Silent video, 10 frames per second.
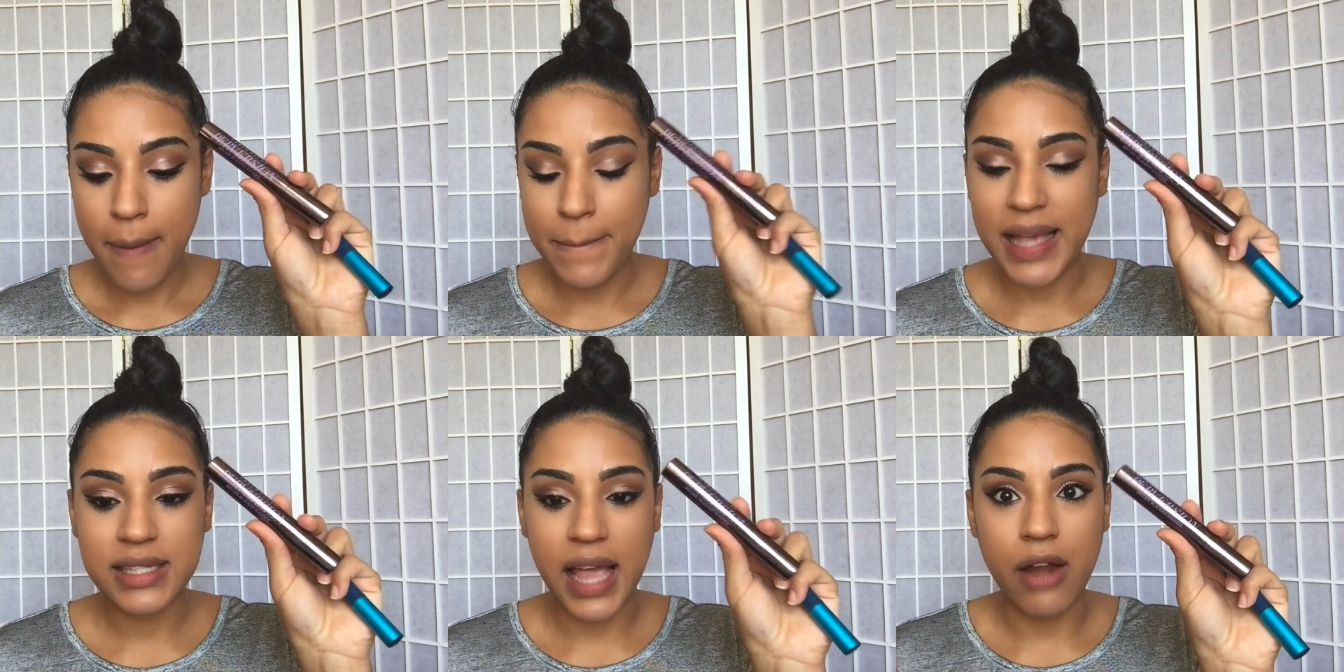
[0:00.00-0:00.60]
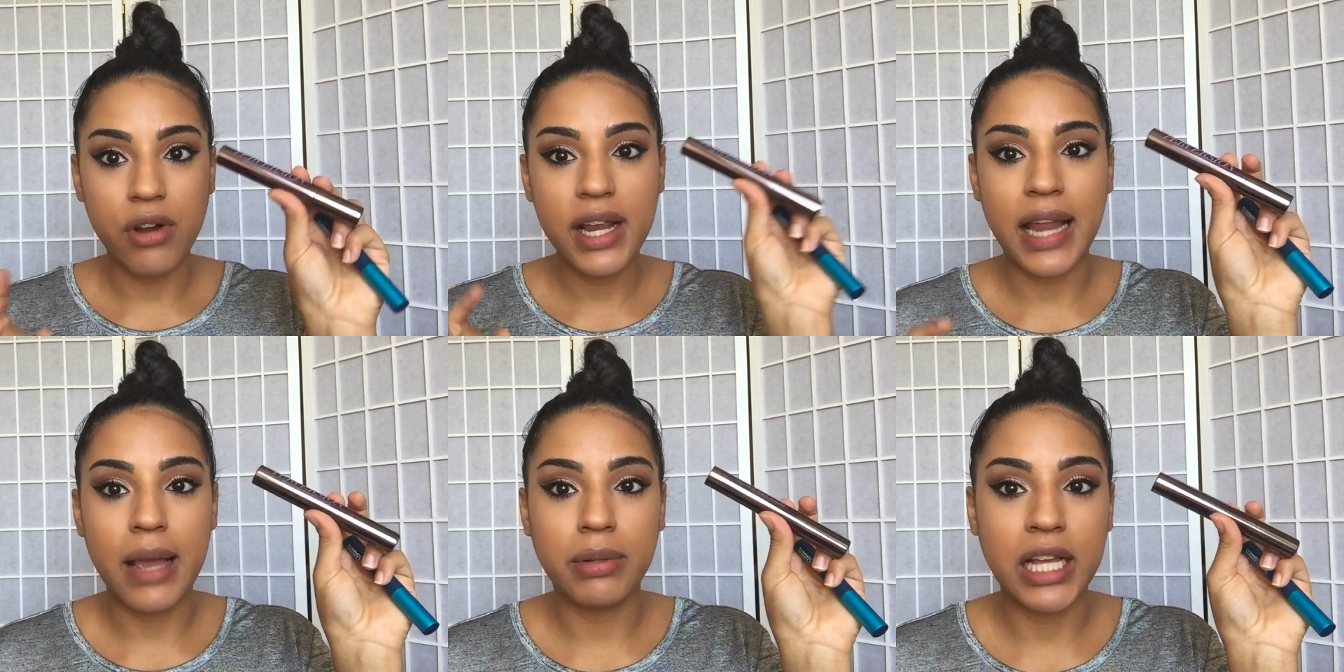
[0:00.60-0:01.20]
mascara,
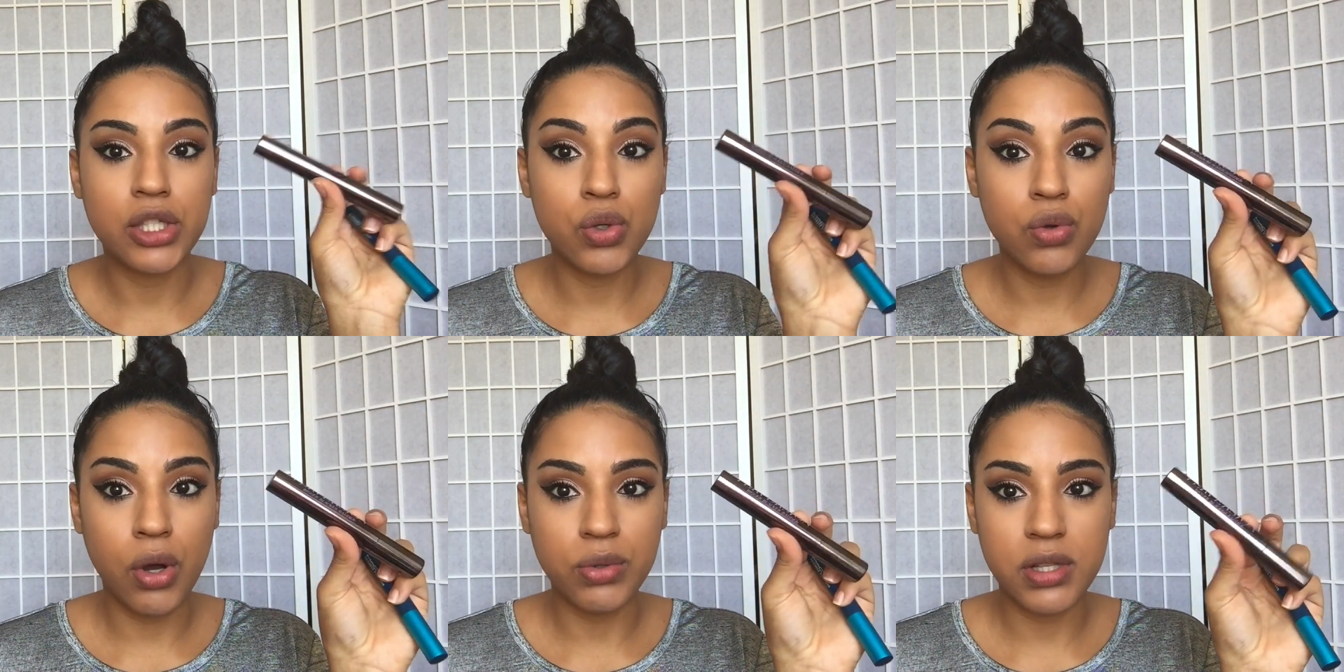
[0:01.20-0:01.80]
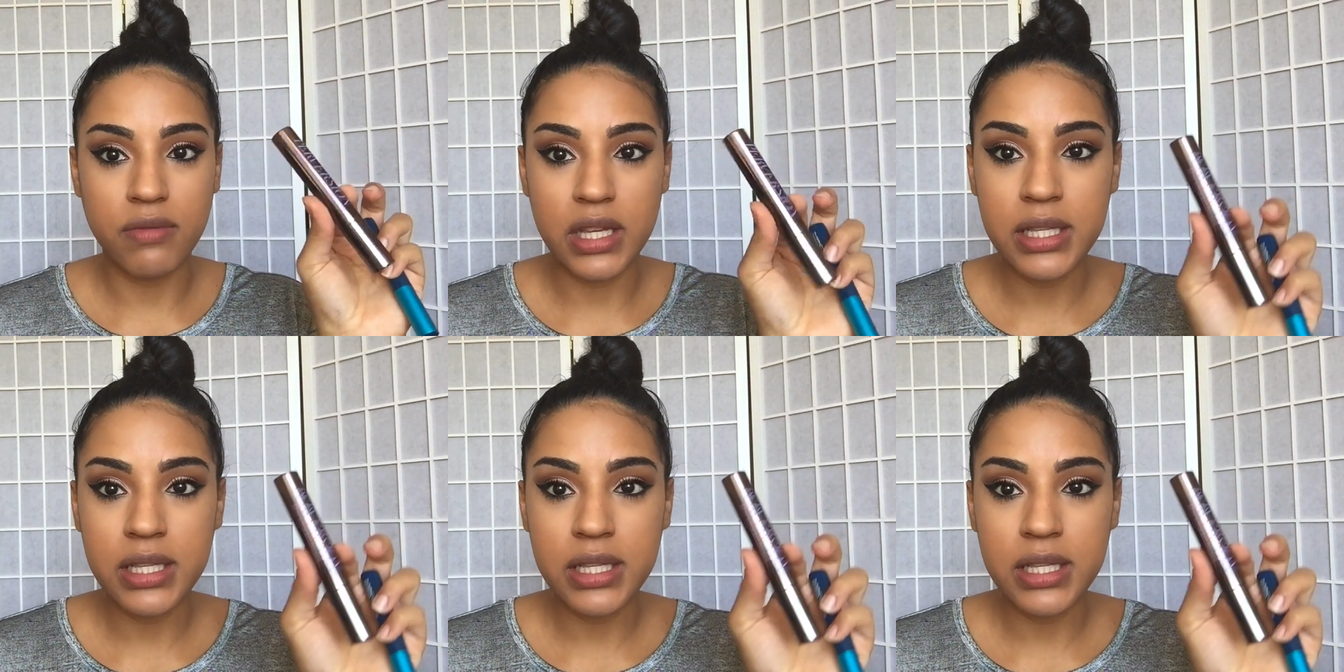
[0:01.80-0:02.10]
and I applied 2 coats of